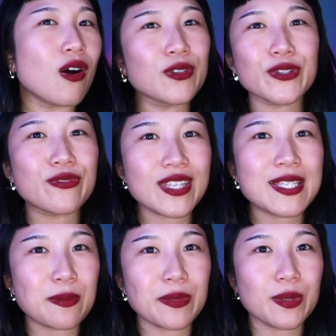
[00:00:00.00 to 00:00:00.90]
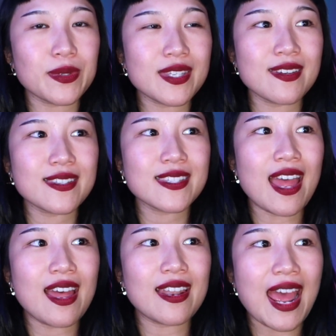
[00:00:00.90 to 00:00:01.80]
all of these muses
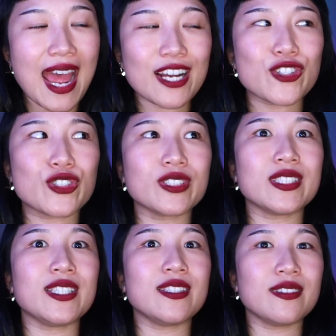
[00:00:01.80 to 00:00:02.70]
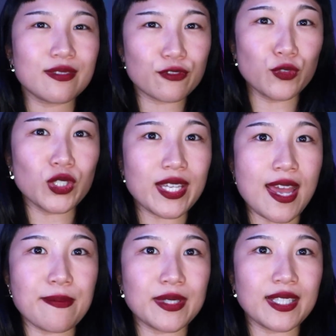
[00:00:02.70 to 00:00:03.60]
and actually fully
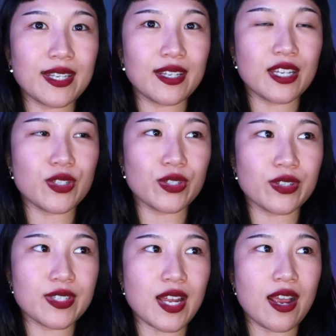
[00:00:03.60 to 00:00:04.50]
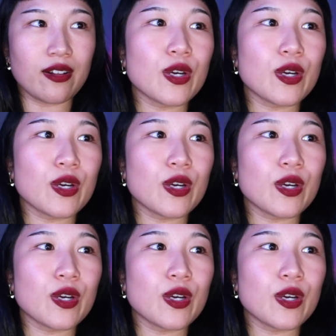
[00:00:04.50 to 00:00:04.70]
emulate it into your style?